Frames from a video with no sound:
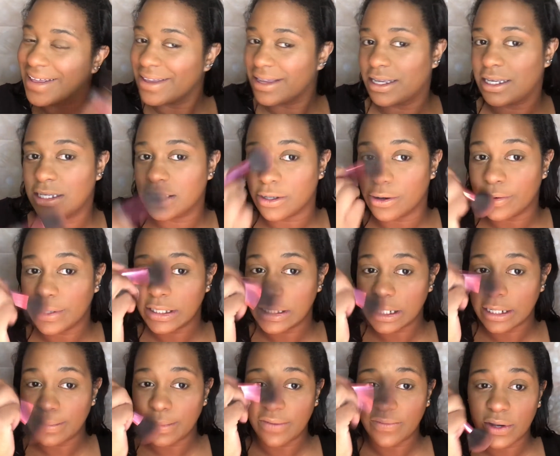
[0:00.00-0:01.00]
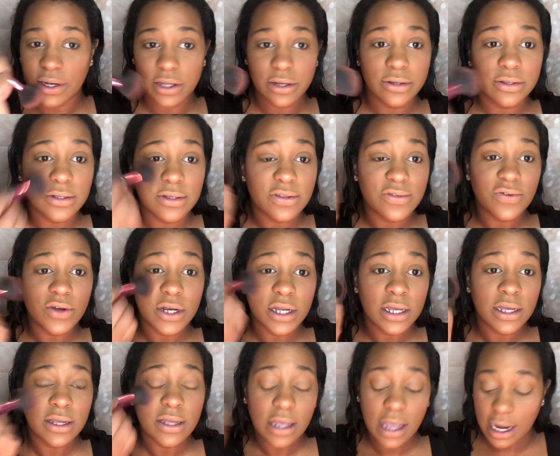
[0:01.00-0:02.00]
He's always sending me videos, it's funny.
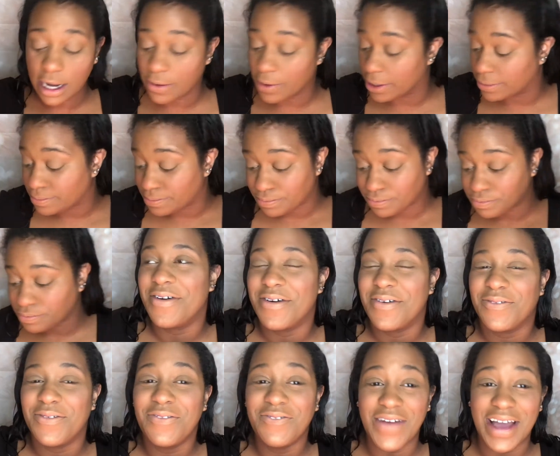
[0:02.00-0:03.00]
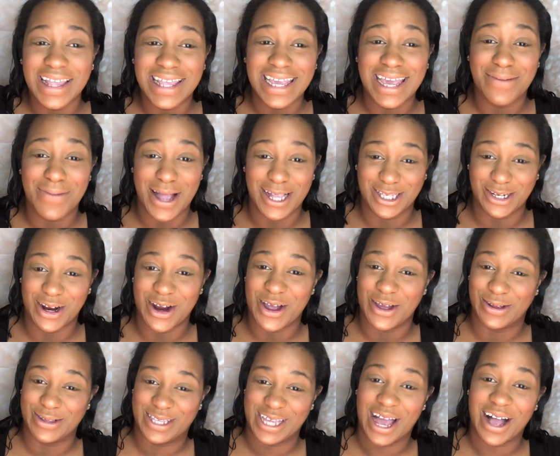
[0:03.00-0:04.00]
Anyway, we finally get back to our
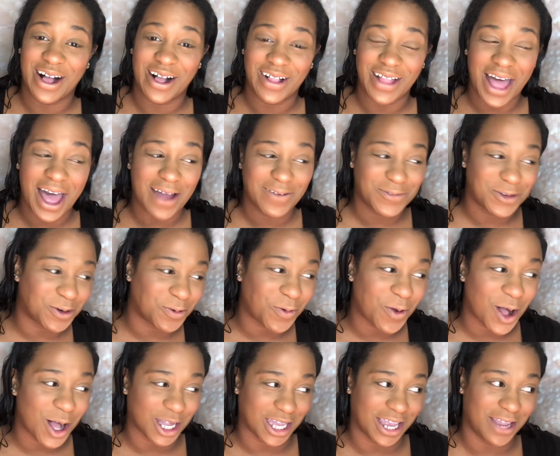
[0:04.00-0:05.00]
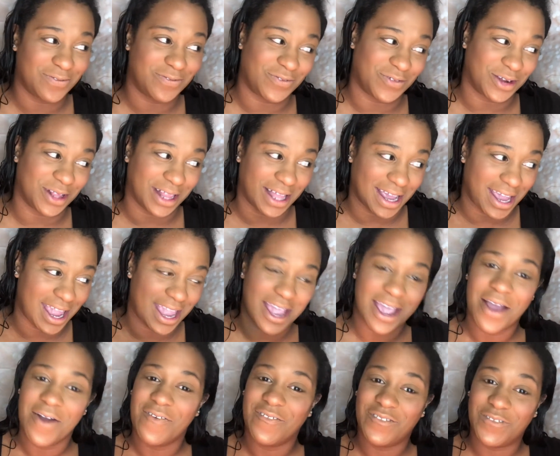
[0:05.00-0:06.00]
hotel after walking for like
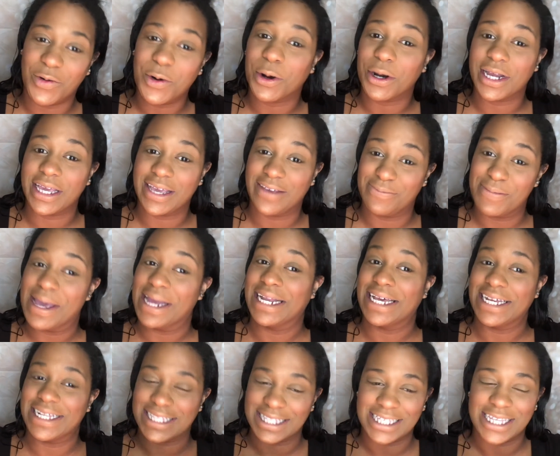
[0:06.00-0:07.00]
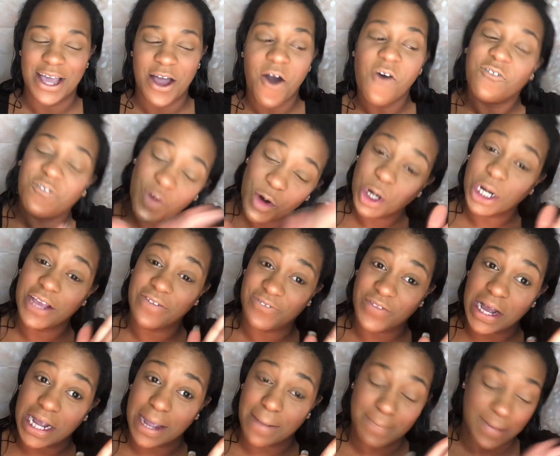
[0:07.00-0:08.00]
40 minutes. 40
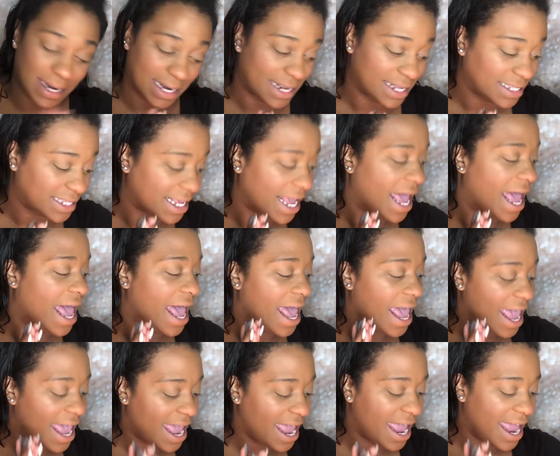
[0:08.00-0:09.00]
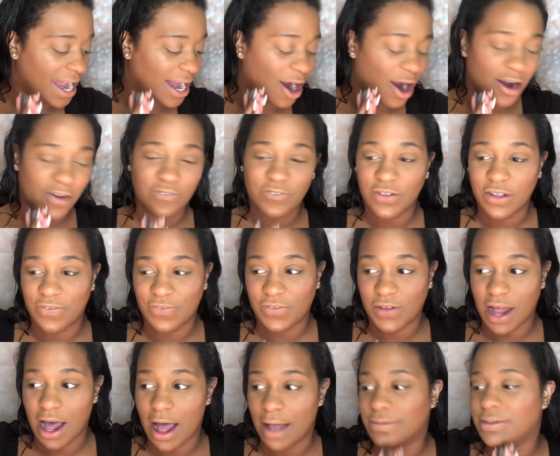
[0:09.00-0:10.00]
fucking minutes in our
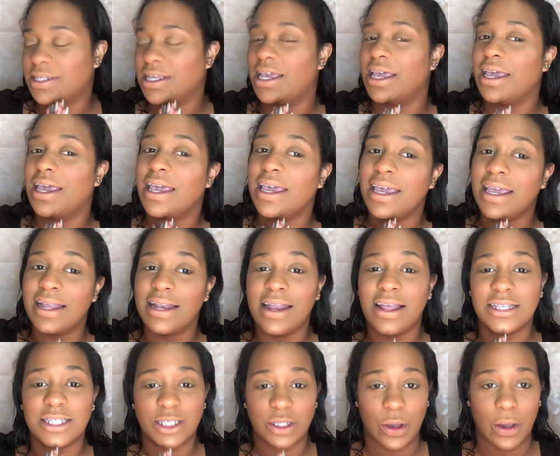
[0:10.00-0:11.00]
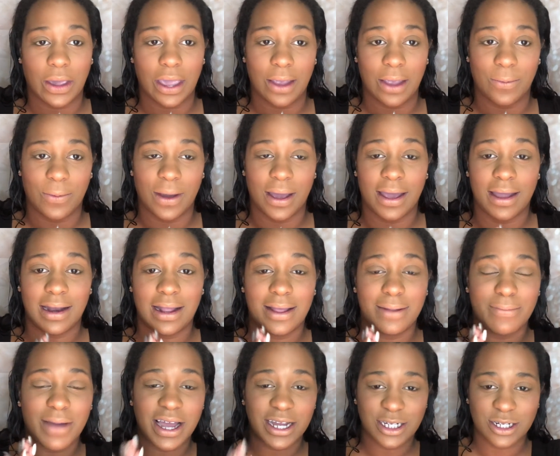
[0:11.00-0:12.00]
flip-flops, in soaking wet. And
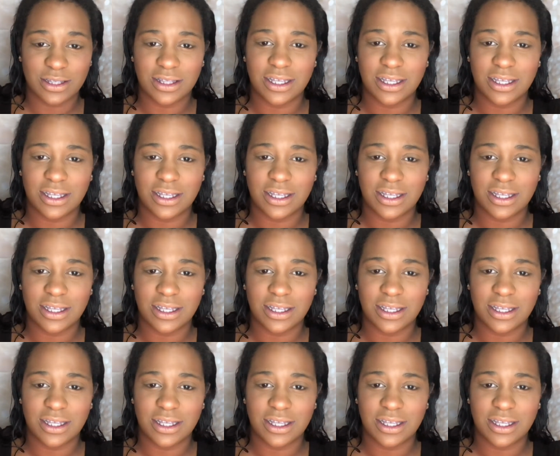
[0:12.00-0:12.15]
mind you,